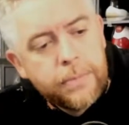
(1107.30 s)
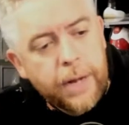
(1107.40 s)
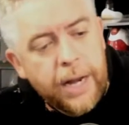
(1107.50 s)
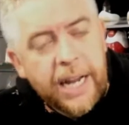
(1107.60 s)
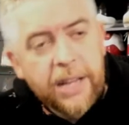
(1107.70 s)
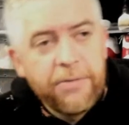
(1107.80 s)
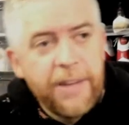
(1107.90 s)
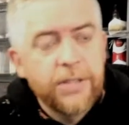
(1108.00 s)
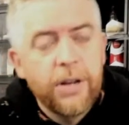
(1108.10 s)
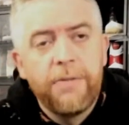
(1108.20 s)
they get the
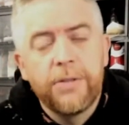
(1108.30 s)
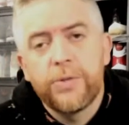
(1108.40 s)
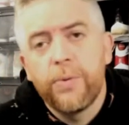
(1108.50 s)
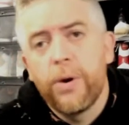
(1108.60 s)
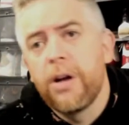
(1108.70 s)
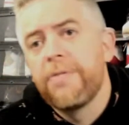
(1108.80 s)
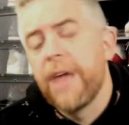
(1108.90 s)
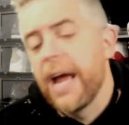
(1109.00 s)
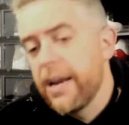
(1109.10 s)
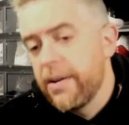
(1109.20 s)
face-off with Swerve,
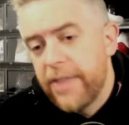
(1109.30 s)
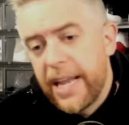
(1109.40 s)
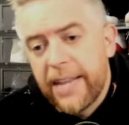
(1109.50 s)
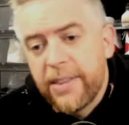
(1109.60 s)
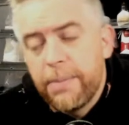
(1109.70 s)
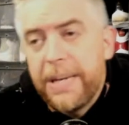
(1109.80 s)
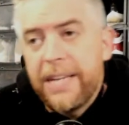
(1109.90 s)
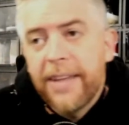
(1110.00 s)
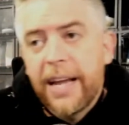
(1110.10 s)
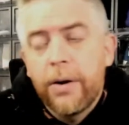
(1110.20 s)
and they get the
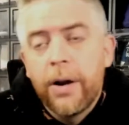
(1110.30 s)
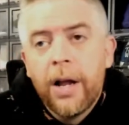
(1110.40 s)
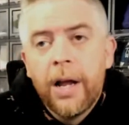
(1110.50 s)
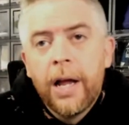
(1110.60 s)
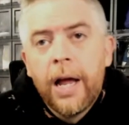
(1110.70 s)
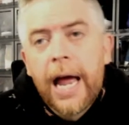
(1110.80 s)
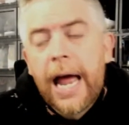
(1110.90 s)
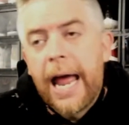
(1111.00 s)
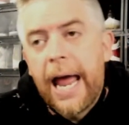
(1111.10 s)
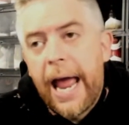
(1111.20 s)
beatdown.
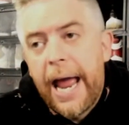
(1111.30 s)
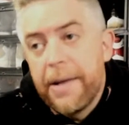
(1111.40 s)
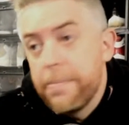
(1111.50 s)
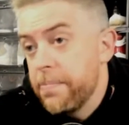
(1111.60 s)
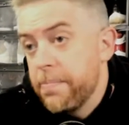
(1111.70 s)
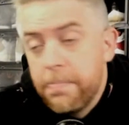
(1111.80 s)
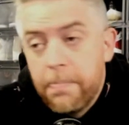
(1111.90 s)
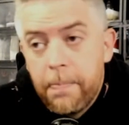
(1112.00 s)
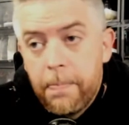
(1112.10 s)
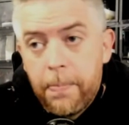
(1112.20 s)
And
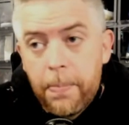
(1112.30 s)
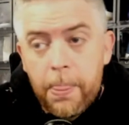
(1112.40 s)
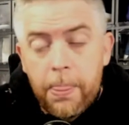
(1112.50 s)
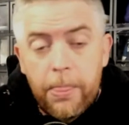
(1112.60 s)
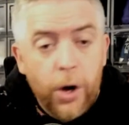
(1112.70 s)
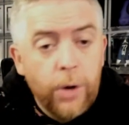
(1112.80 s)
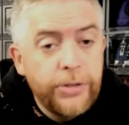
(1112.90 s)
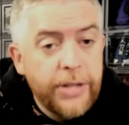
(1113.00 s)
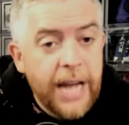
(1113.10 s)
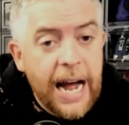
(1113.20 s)

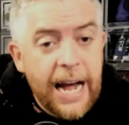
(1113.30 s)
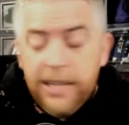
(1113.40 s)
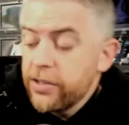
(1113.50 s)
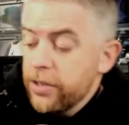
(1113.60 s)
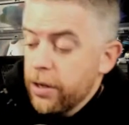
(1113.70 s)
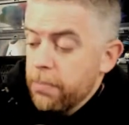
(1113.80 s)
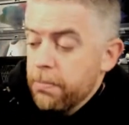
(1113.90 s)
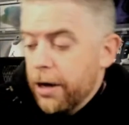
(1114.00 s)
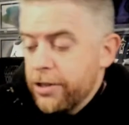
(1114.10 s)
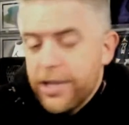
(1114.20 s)
those guys,
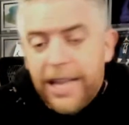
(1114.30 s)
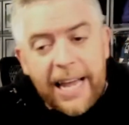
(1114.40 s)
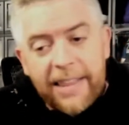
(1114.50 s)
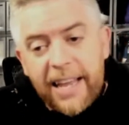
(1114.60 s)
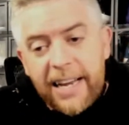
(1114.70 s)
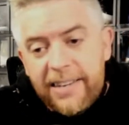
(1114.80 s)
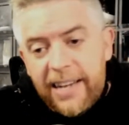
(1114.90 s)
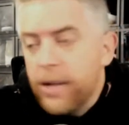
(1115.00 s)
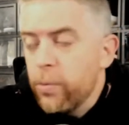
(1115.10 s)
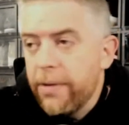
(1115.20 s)
much like they
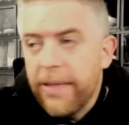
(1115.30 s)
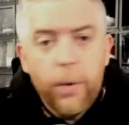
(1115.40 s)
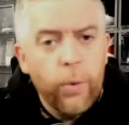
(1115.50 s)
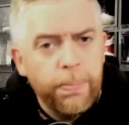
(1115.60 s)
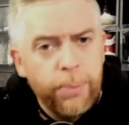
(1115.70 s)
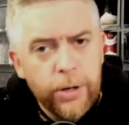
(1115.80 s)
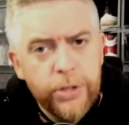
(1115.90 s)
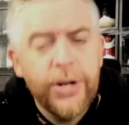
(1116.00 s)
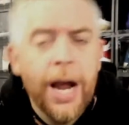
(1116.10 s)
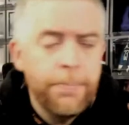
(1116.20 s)
did when they were
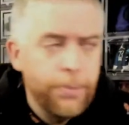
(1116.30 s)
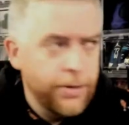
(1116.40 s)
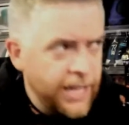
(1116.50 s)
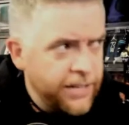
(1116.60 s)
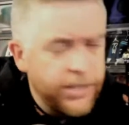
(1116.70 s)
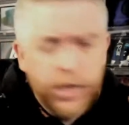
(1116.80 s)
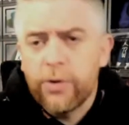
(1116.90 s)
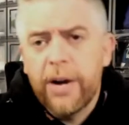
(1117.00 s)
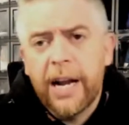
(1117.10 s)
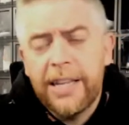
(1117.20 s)
pushed and presented
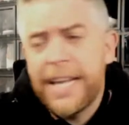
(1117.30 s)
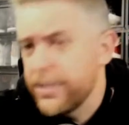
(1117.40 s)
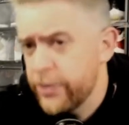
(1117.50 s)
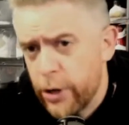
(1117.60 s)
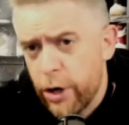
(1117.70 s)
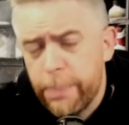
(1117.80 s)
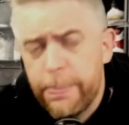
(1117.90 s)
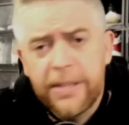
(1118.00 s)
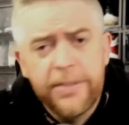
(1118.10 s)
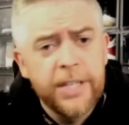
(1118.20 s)
correctly as the Hurt
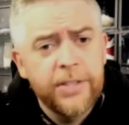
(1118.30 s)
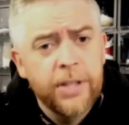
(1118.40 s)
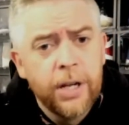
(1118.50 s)
Business,